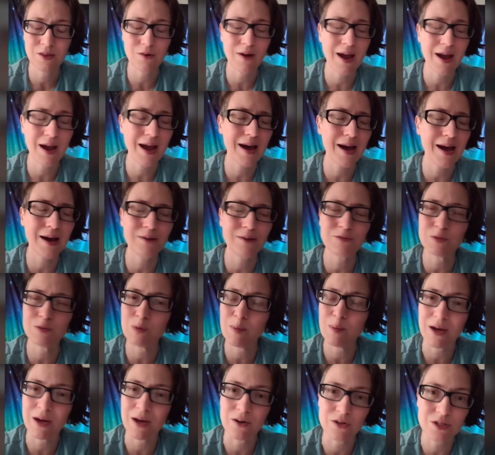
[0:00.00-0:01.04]
There have to
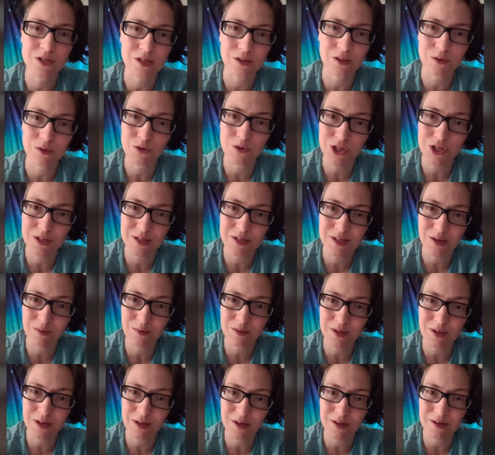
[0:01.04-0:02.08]
be better solutions
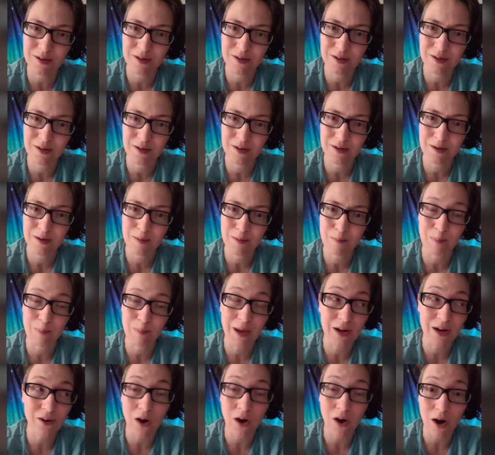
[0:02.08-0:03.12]
out there.
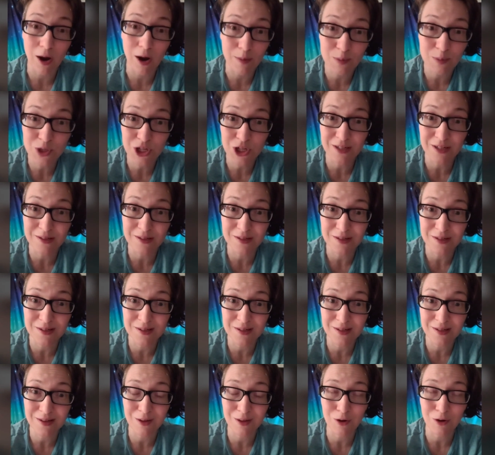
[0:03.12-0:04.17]
Better
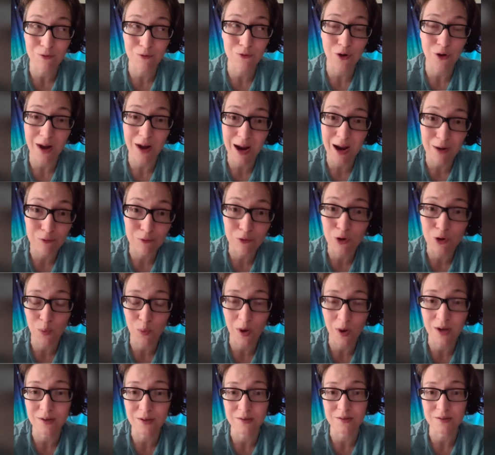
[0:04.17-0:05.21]
options that are for
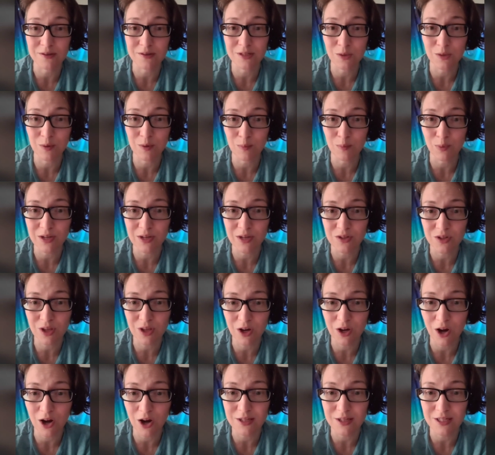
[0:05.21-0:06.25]
everyone so it brings
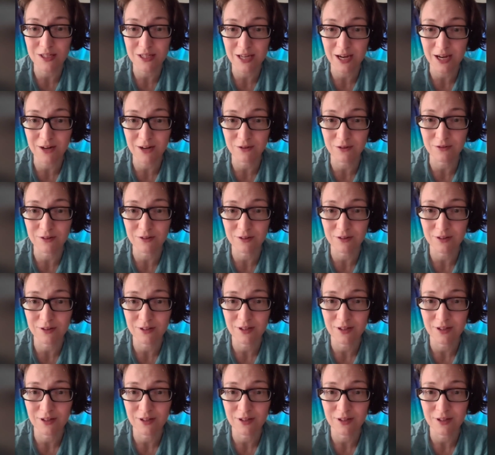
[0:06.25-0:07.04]
the cost down.